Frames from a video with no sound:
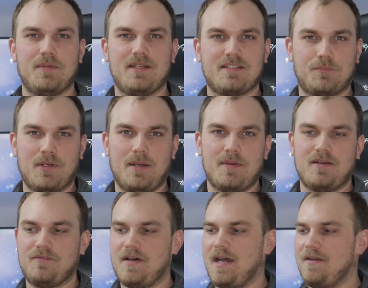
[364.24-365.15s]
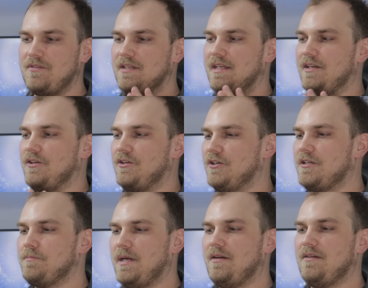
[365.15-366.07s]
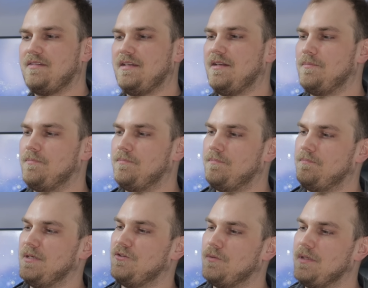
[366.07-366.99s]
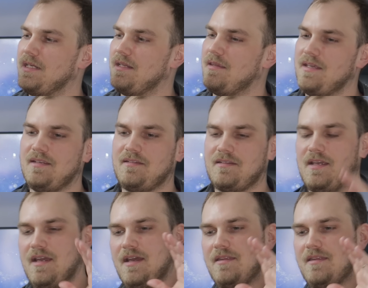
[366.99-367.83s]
minutes of Prime 95 to get a good comparison of, between this,